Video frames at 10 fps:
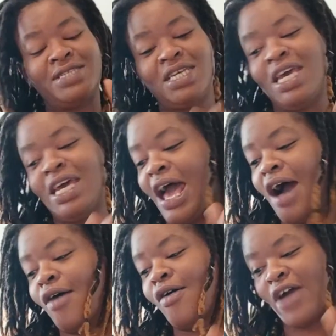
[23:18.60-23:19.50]
to get
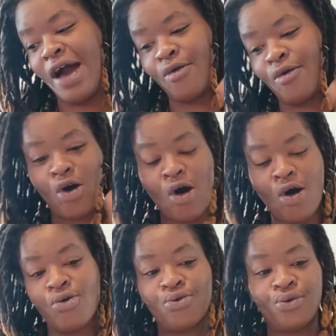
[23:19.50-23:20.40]
out of our
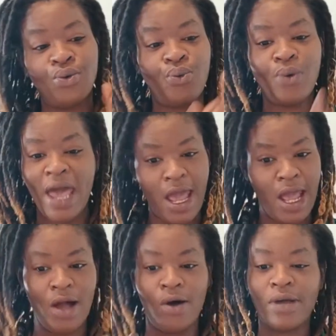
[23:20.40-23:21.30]
own
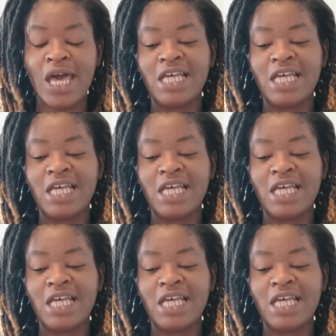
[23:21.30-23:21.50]
way, okay?